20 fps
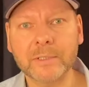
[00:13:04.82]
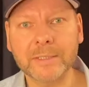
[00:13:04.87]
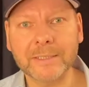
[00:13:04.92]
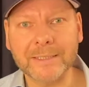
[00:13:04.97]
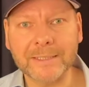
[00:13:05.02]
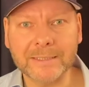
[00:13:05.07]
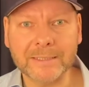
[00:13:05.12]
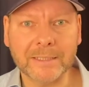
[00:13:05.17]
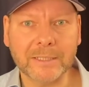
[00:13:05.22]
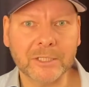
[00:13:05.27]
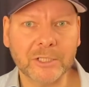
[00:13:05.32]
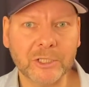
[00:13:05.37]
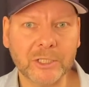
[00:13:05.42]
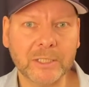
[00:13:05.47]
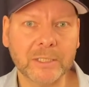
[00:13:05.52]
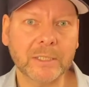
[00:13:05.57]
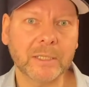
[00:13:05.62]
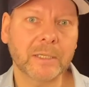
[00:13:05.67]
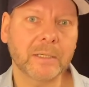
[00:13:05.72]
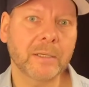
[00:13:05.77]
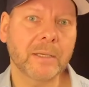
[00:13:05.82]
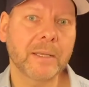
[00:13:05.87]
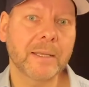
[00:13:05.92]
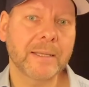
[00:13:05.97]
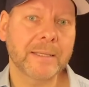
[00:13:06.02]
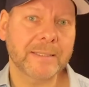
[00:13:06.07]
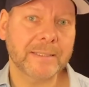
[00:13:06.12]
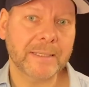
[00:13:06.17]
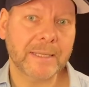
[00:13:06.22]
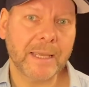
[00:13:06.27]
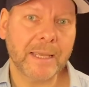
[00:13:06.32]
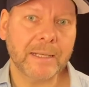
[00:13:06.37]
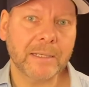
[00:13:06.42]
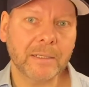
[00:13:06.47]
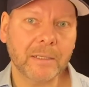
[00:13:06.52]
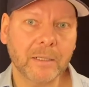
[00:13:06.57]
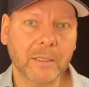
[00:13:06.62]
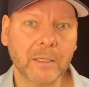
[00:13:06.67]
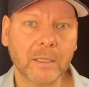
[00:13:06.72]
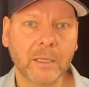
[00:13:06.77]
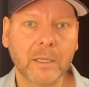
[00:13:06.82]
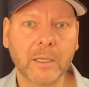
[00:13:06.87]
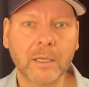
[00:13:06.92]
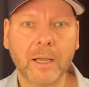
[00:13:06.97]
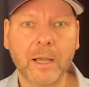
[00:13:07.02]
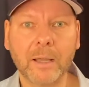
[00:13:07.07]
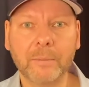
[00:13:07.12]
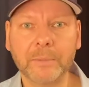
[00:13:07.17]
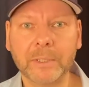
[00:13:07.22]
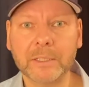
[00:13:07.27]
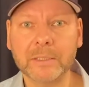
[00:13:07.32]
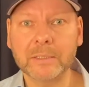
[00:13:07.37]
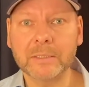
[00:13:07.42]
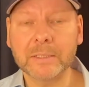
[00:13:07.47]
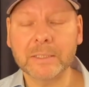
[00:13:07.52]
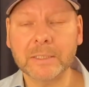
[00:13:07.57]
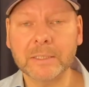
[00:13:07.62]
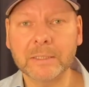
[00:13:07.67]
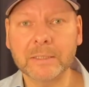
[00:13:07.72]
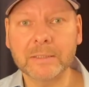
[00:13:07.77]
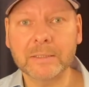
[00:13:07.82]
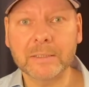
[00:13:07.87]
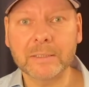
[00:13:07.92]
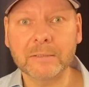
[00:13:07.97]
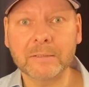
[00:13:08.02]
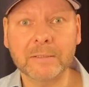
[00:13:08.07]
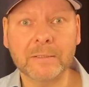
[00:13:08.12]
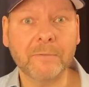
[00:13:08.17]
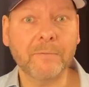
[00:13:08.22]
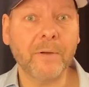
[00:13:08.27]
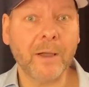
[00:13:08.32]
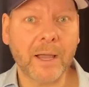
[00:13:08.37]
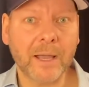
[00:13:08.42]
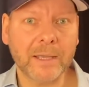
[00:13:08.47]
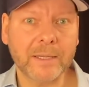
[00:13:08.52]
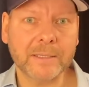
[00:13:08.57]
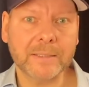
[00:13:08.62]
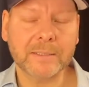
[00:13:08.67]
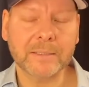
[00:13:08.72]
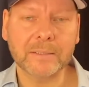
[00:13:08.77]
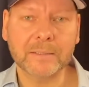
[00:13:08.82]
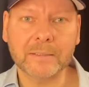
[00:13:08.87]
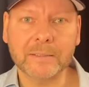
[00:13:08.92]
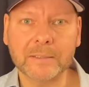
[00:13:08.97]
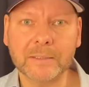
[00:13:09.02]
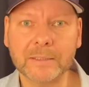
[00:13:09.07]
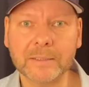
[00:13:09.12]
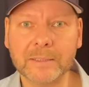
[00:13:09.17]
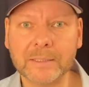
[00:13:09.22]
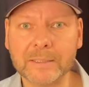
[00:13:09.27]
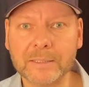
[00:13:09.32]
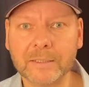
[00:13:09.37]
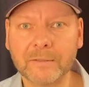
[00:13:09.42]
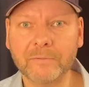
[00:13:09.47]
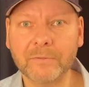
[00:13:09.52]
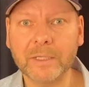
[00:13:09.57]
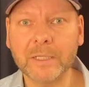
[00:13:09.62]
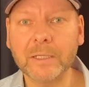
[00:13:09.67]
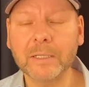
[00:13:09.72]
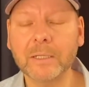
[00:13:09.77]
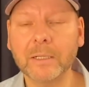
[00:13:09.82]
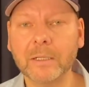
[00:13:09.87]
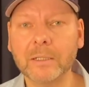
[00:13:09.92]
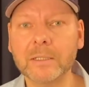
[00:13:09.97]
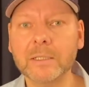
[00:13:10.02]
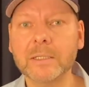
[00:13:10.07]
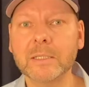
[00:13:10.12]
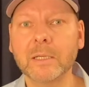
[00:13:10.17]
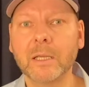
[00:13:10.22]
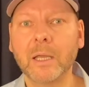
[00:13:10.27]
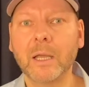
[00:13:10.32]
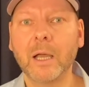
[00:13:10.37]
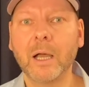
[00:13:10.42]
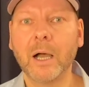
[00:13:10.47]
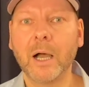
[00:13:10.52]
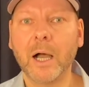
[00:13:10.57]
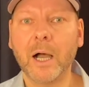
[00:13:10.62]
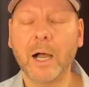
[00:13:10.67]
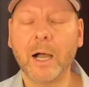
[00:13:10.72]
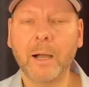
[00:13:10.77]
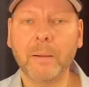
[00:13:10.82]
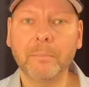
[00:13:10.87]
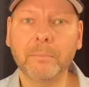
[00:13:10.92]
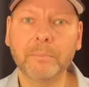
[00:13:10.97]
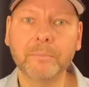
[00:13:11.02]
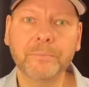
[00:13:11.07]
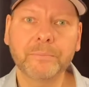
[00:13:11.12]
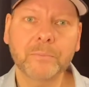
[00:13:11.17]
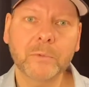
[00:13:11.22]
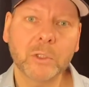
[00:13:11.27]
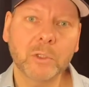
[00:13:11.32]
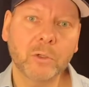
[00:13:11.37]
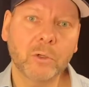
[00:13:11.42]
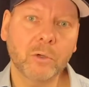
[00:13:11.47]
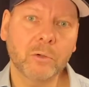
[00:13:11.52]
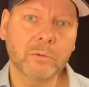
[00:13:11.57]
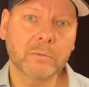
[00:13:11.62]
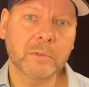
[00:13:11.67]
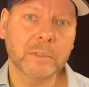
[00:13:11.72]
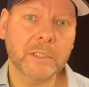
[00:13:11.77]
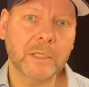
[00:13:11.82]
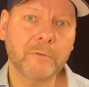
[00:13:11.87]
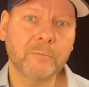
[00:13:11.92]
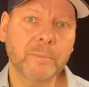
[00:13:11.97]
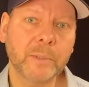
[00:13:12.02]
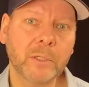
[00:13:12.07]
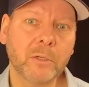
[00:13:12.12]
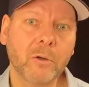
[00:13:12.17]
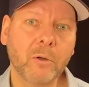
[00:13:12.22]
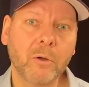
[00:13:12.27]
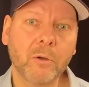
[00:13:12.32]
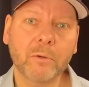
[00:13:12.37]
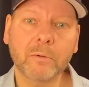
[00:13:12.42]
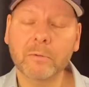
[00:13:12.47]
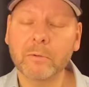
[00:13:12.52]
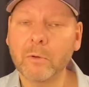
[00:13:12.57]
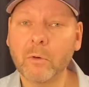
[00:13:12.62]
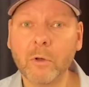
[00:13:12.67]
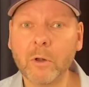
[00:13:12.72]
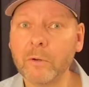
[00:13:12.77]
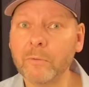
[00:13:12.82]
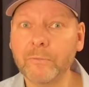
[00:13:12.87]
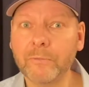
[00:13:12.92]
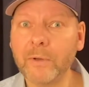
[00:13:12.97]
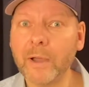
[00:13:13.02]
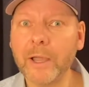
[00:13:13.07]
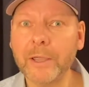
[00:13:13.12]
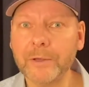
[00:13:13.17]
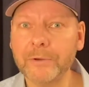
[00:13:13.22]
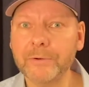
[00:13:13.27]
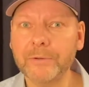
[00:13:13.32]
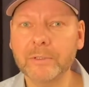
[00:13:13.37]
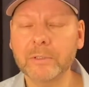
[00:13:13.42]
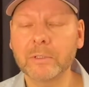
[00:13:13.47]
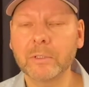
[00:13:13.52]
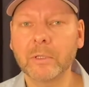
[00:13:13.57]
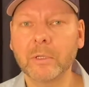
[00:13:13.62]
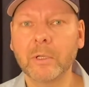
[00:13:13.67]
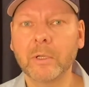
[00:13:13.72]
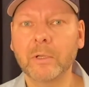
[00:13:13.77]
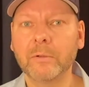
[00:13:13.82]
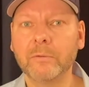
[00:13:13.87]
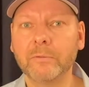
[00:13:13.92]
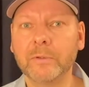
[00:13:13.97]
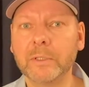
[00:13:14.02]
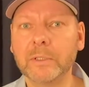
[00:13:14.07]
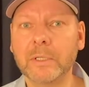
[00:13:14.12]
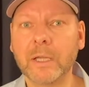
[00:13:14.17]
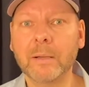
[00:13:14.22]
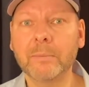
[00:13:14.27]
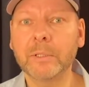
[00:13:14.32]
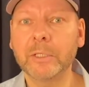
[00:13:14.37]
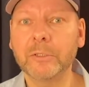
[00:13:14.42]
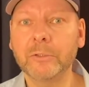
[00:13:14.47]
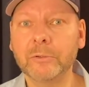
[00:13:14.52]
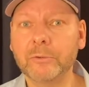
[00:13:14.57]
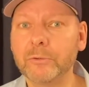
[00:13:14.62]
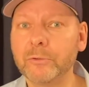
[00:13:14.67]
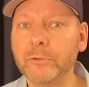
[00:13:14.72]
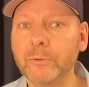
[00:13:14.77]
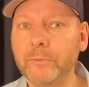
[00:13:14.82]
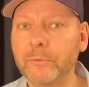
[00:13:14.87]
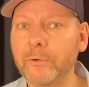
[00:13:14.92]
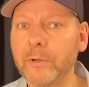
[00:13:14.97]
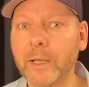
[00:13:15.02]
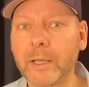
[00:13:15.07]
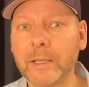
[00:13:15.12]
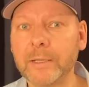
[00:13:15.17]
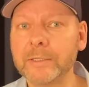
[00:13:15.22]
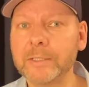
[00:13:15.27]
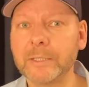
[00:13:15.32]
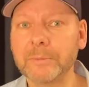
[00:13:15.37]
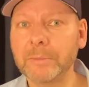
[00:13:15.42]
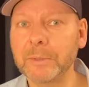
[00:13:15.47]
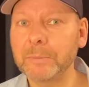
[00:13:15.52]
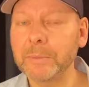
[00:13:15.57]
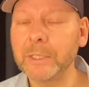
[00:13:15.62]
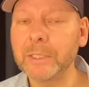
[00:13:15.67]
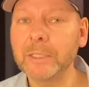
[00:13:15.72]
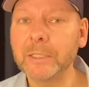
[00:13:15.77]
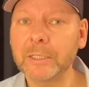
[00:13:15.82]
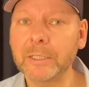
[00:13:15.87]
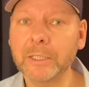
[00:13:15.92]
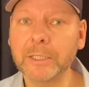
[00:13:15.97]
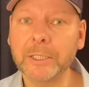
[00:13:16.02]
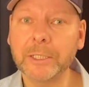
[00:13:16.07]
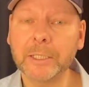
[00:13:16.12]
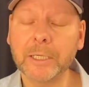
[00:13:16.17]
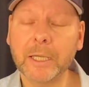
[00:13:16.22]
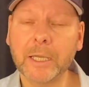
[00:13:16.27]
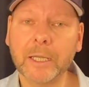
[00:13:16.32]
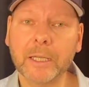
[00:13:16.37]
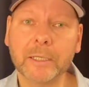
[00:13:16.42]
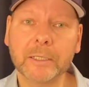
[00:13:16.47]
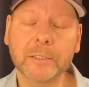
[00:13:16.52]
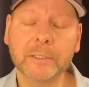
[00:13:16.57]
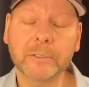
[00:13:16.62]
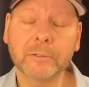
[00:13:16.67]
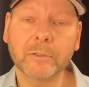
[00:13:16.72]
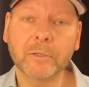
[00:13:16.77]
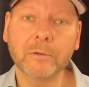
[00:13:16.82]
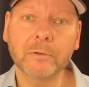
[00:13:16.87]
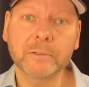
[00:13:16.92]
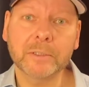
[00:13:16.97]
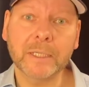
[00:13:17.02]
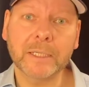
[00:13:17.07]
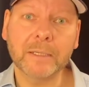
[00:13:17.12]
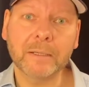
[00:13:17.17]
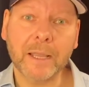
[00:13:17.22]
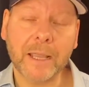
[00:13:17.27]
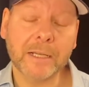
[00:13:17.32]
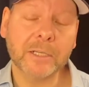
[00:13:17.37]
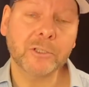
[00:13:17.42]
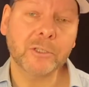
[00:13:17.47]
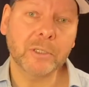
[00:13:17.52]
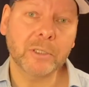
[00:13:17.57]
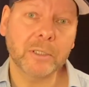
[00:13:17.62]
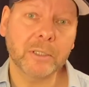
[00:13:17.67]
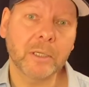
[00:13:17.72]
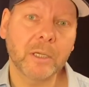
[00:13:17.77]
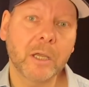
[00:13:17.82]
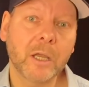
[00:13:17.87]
diesel cheating scandal, I mean, the device and the diesel vehicles, you know, they've been all fired. VW Group fired them immediately, and, you know, they actually